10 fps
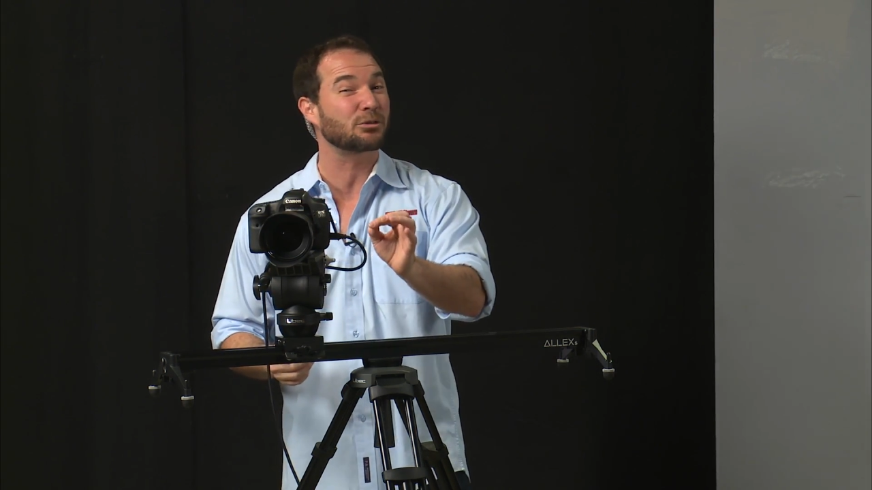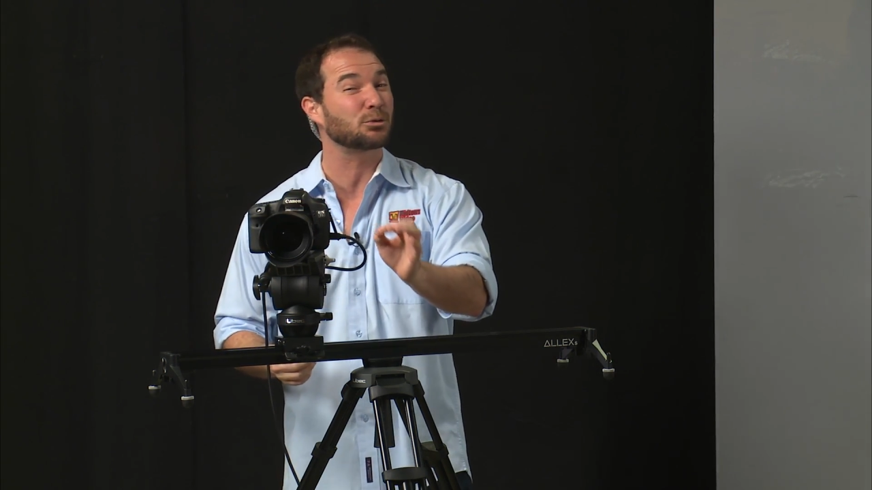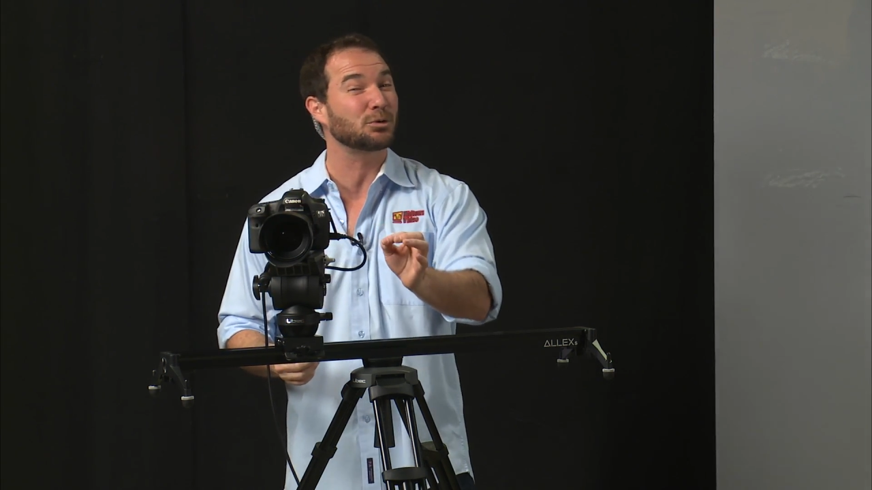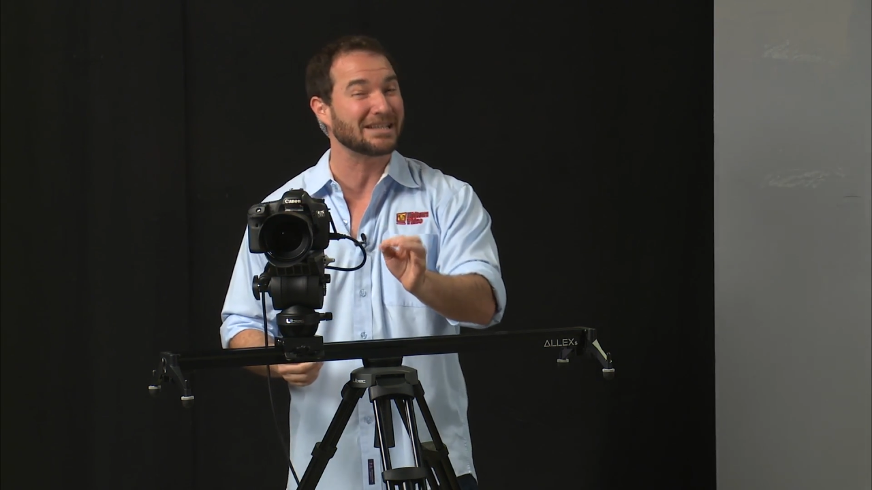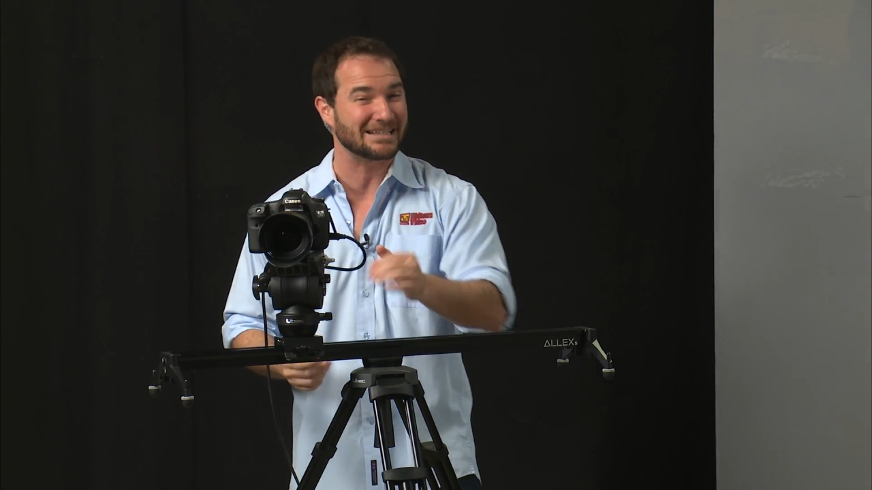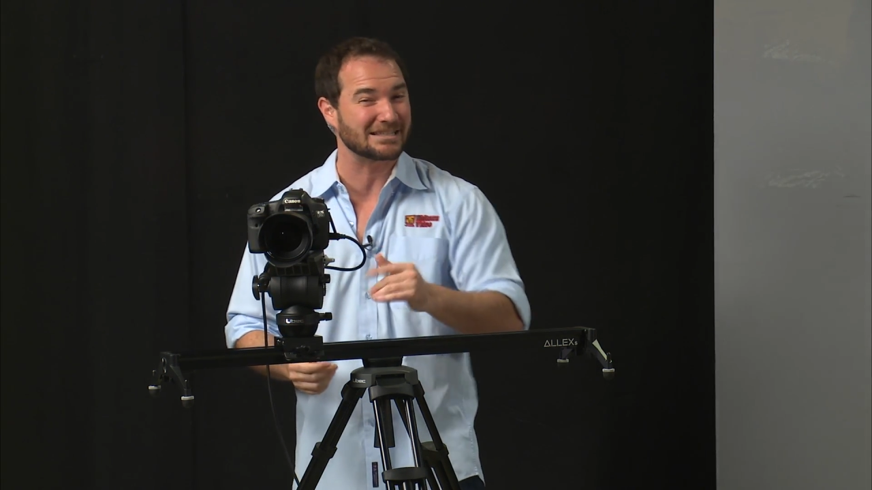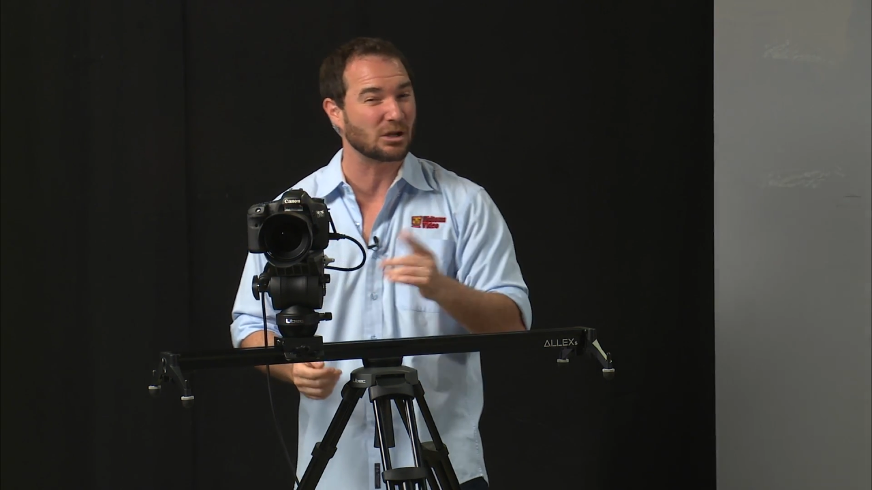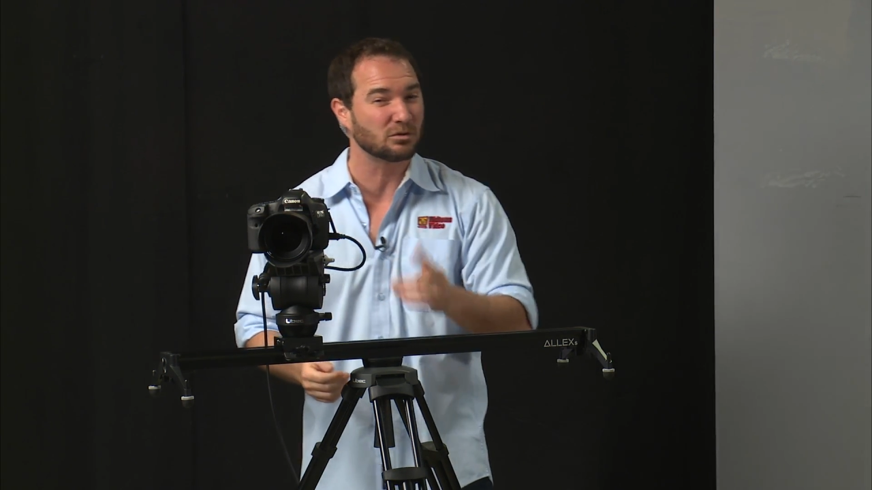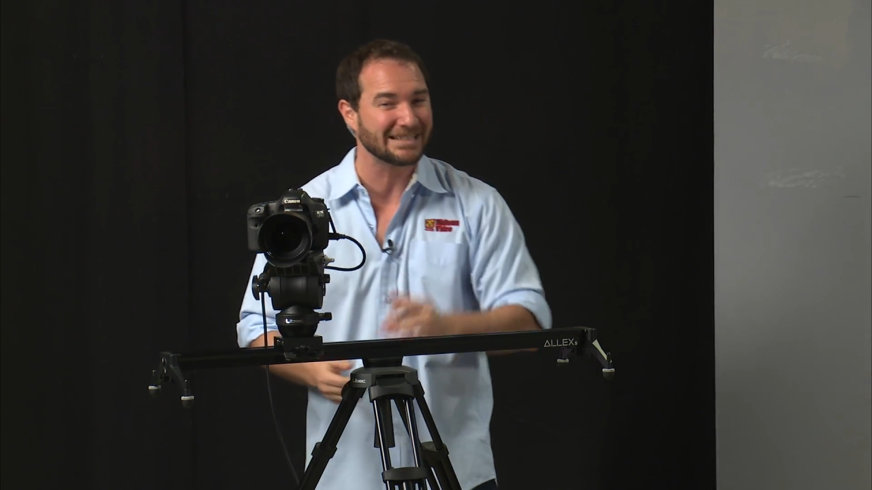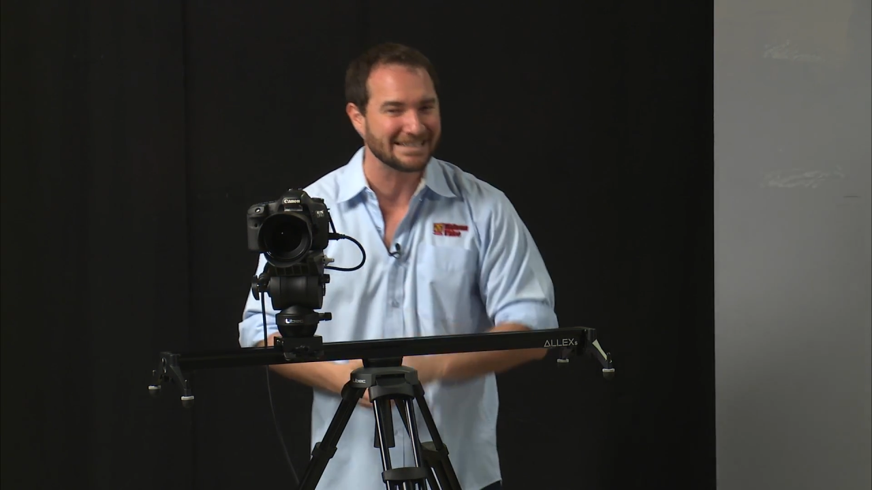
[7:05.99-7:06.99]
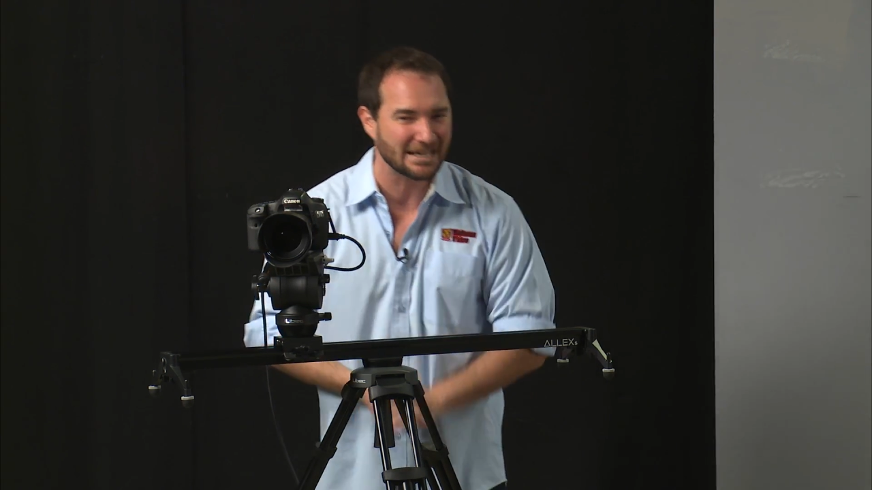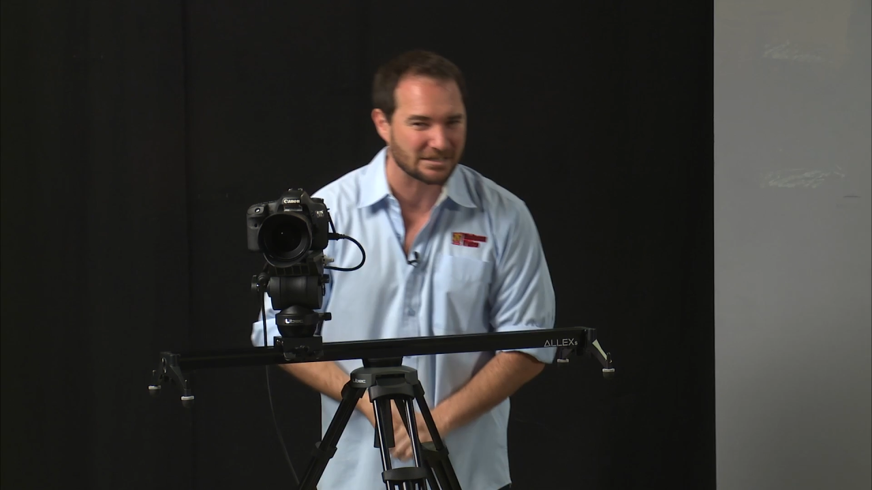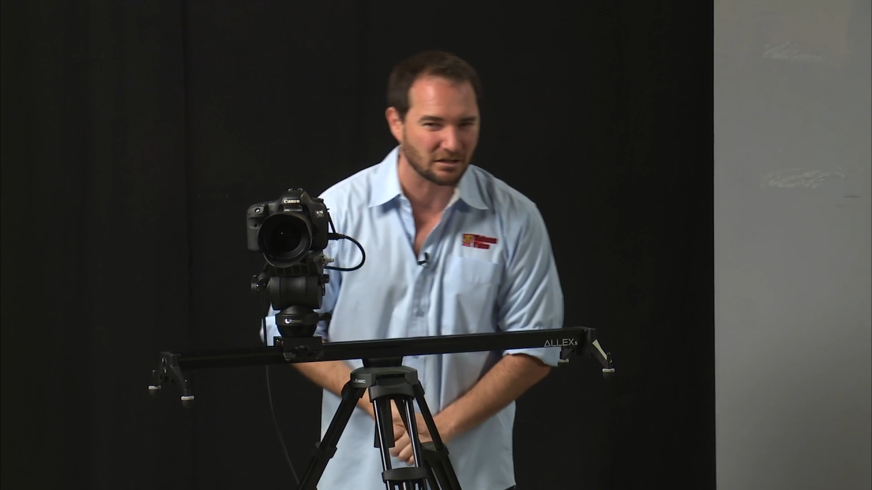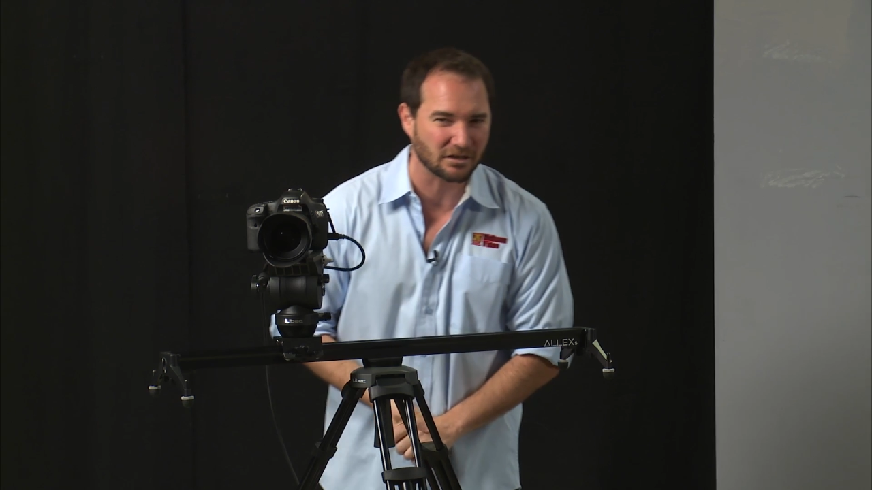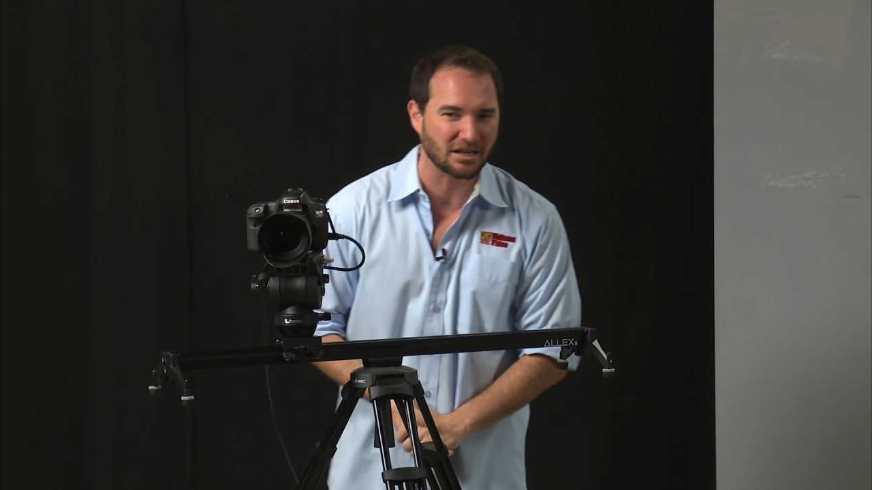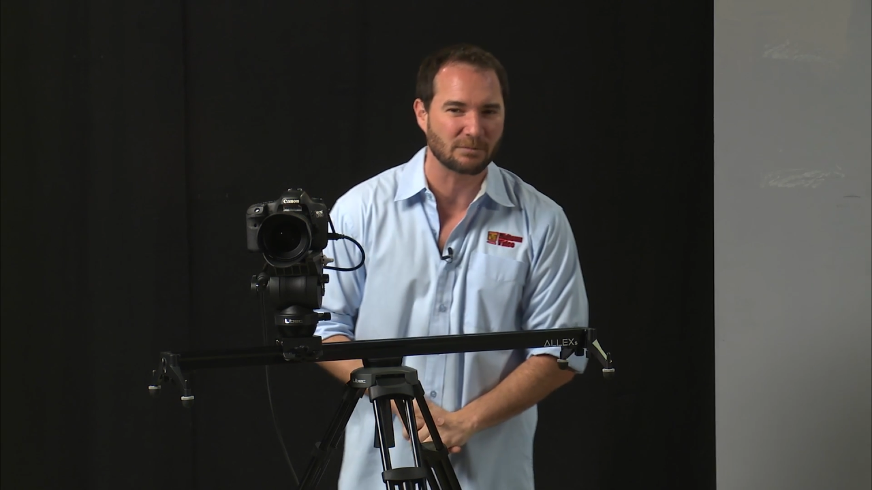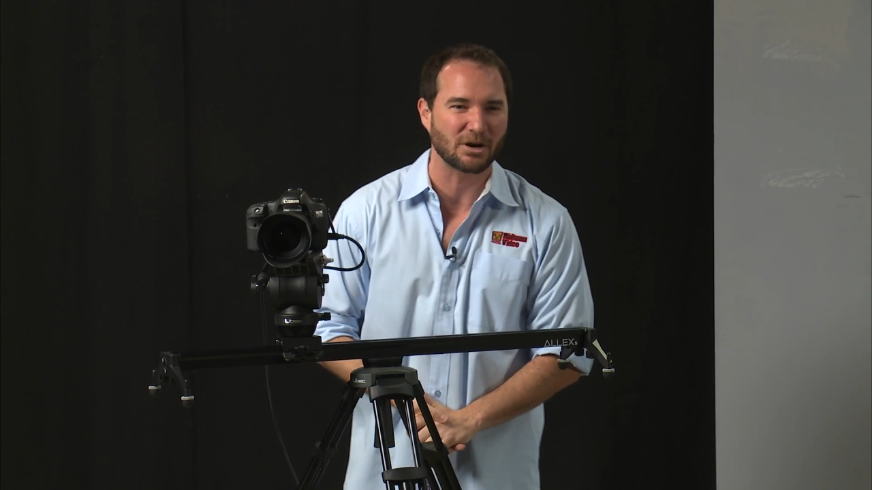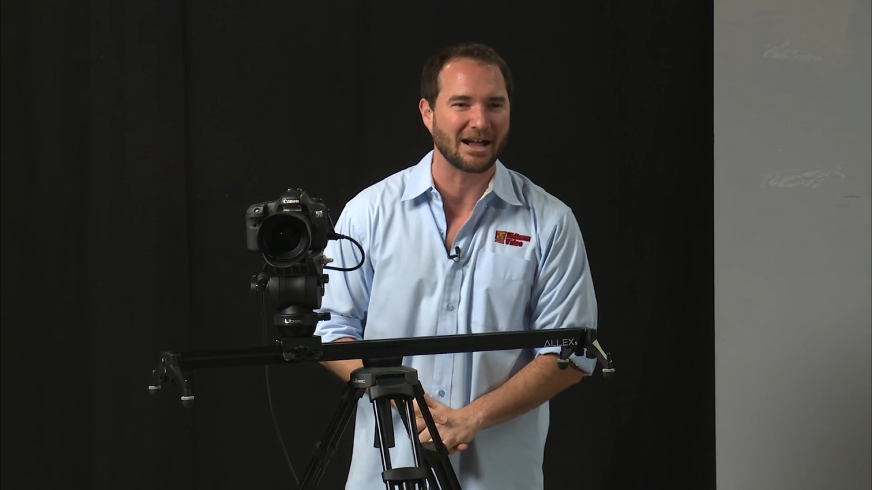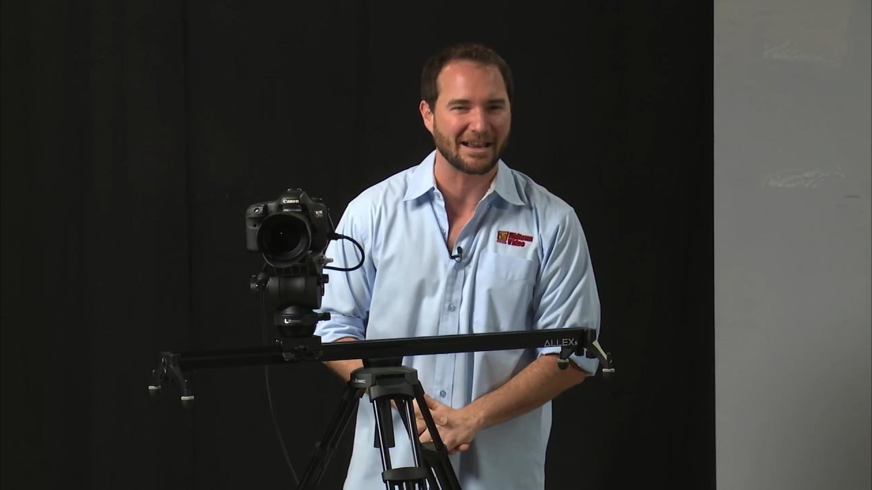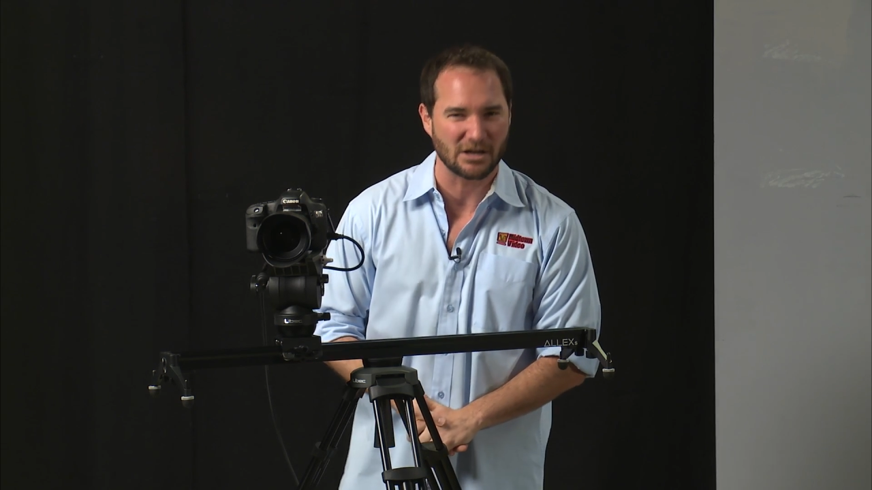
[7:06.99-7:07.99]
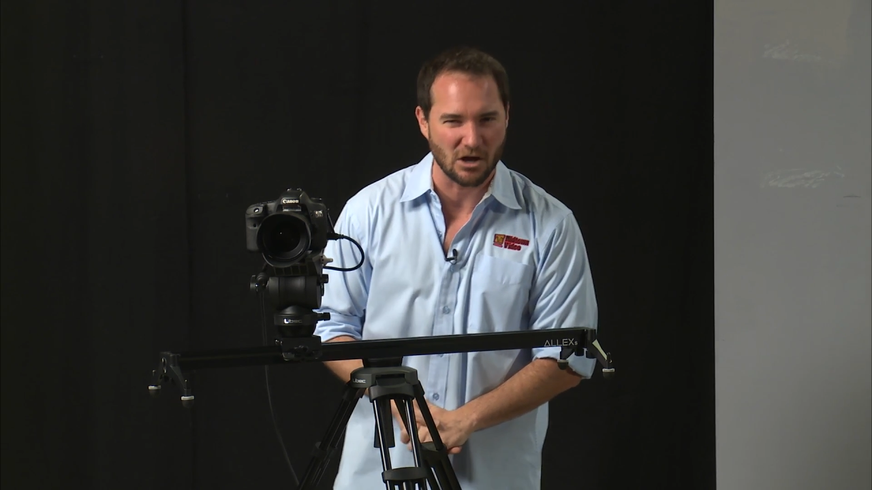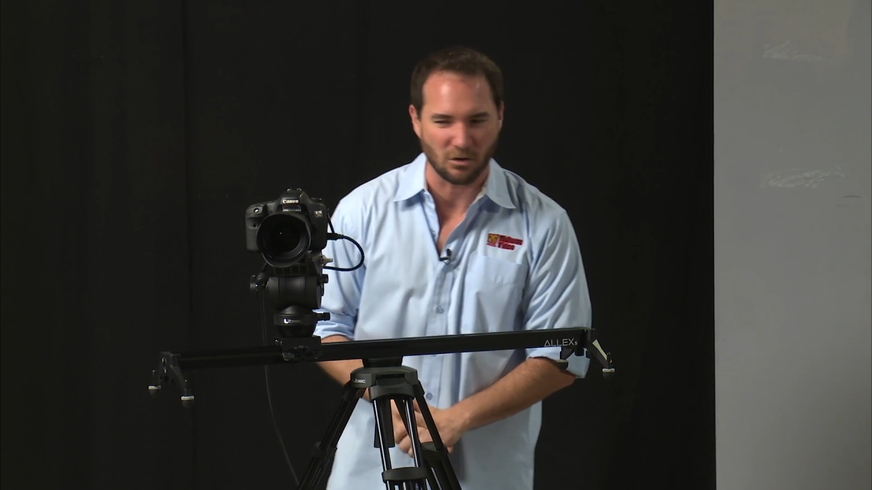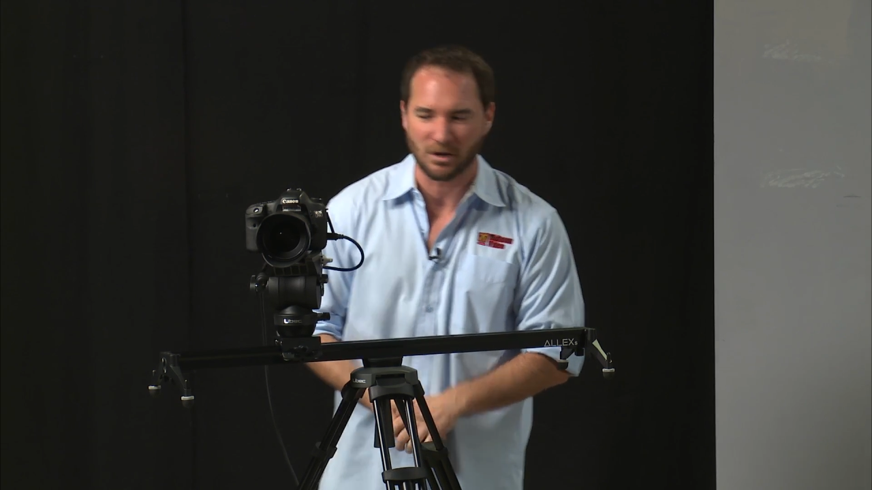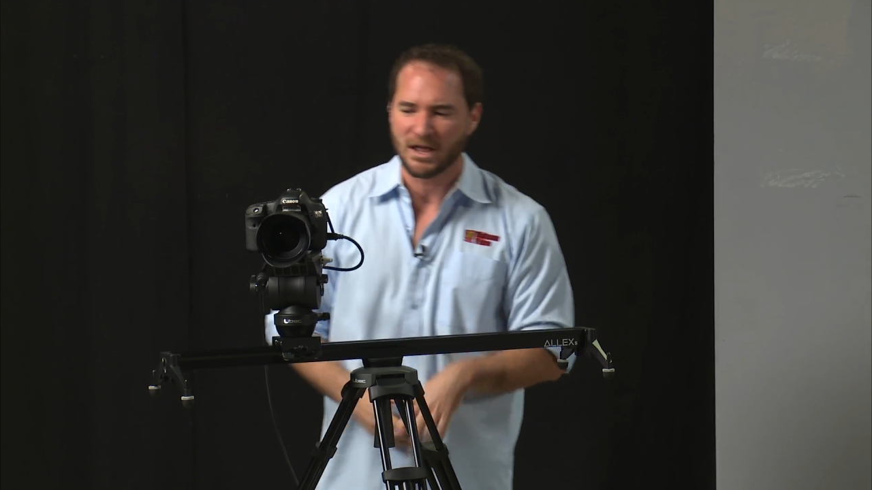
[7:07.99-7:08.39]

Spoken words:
III is the only DSLR camera I know